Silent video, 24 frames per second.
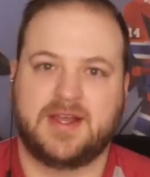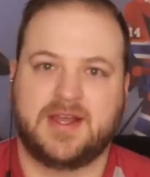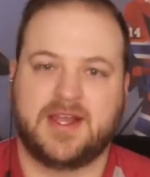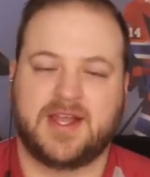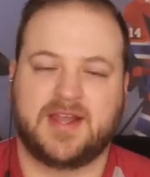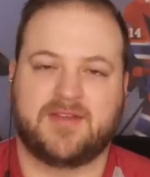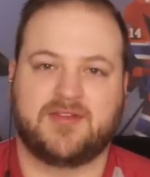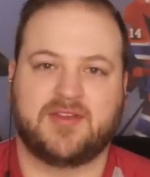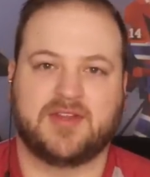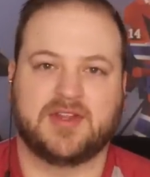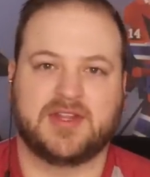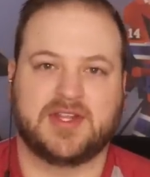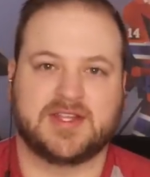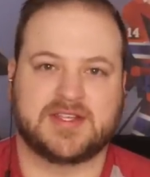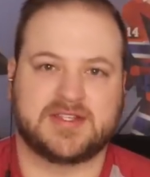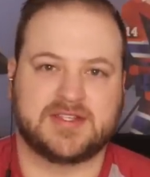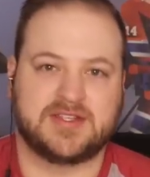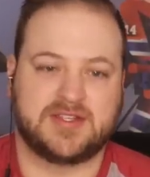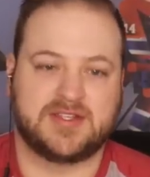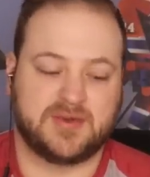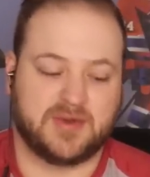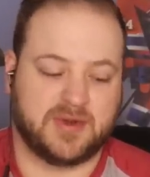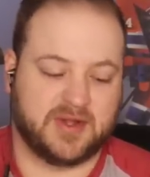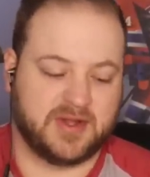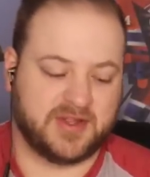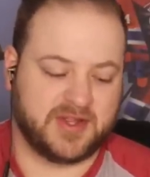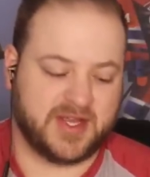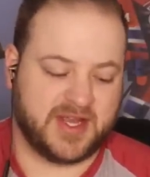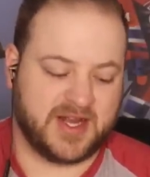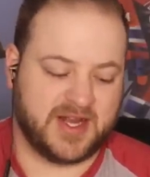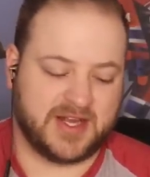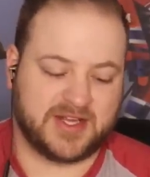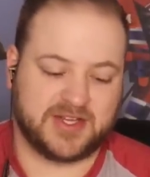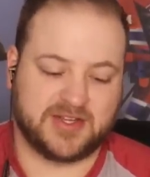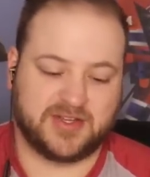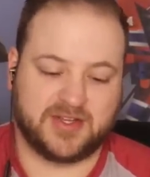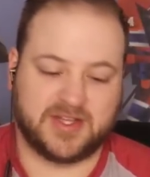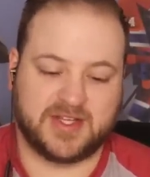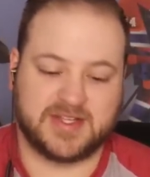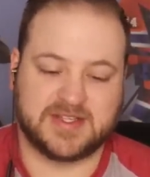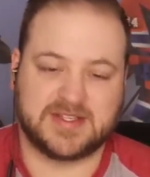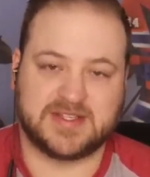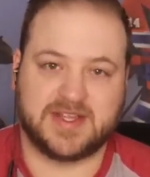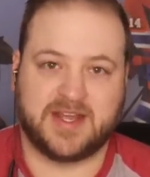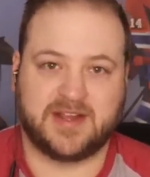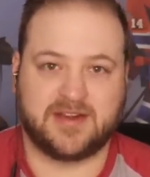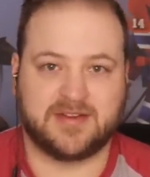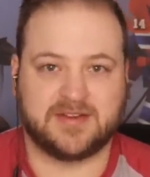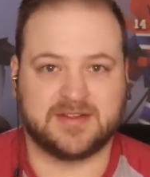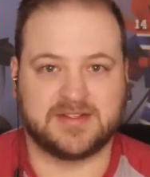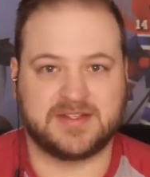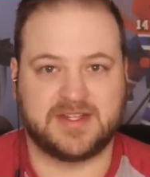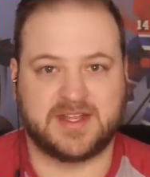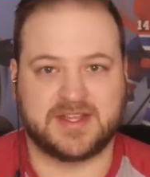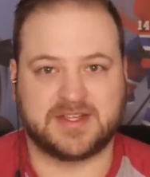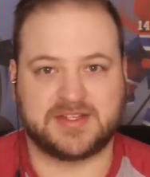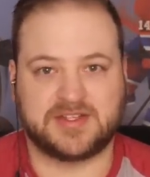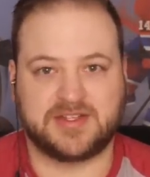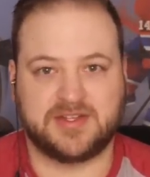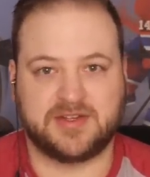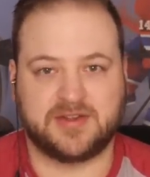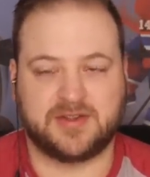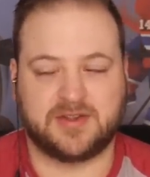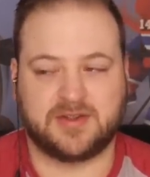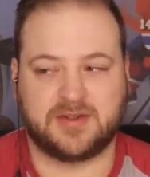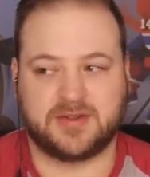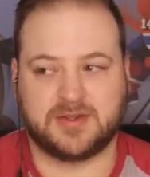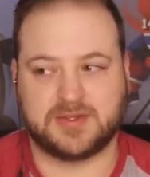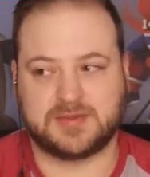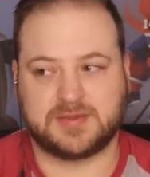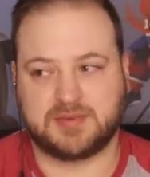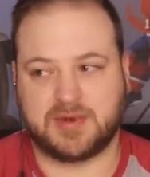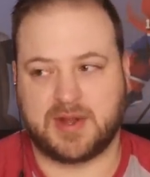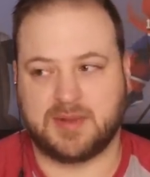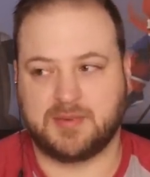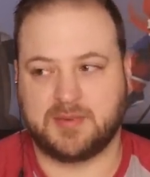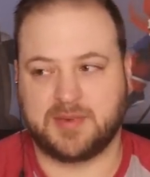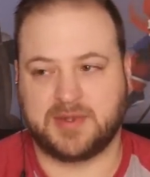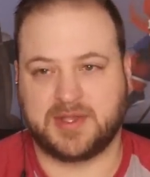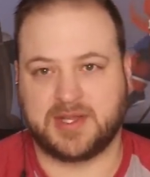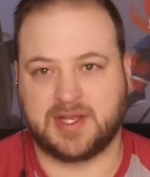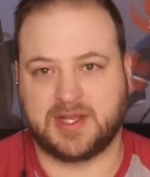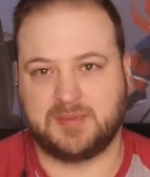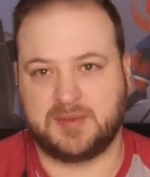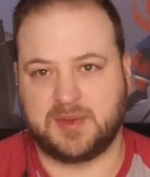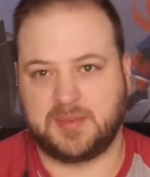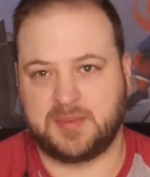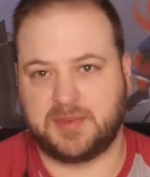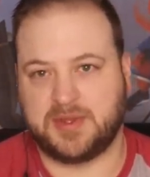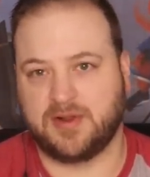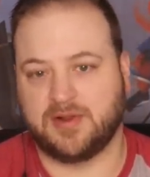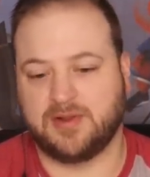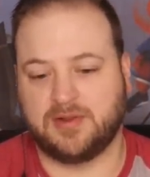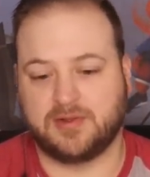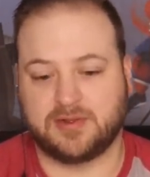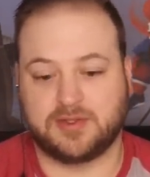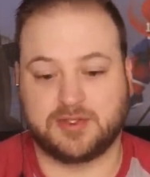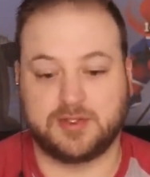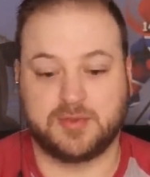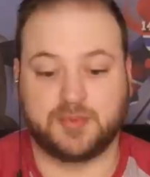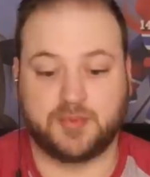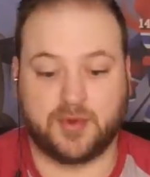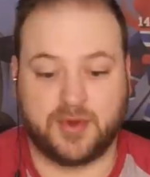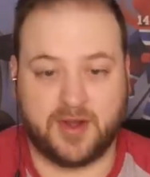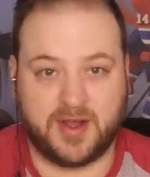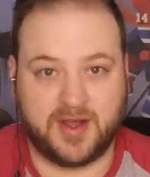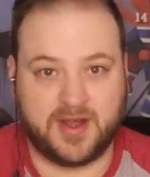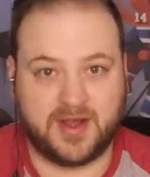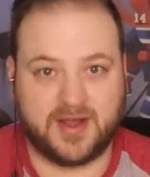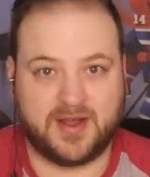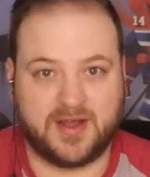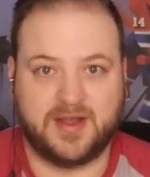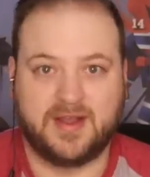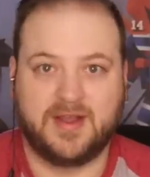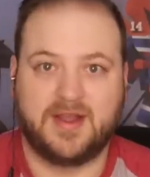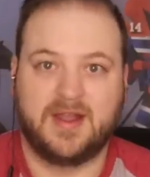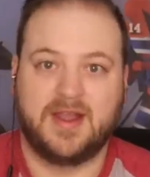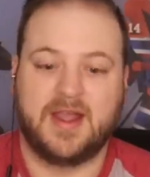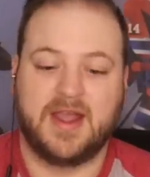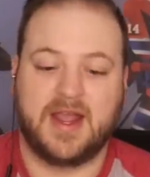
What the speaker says: If you listen to all the NHL insiders, next year there is probably going to be Pierre-Luc Dubois.